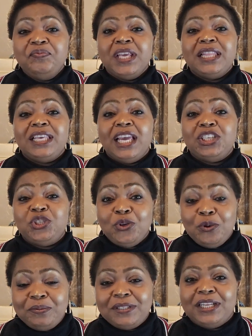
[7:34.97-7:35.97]
there are
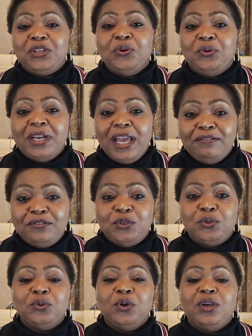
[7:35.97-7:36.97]
jobs that you're going to have
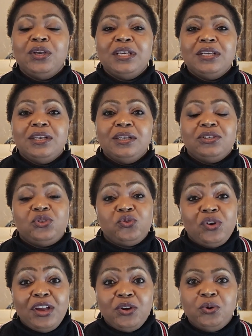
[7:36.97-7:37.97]
to
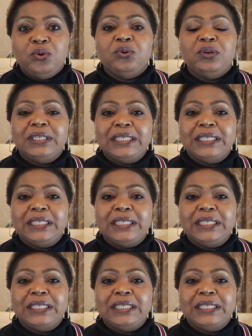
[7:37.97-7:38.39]
struggle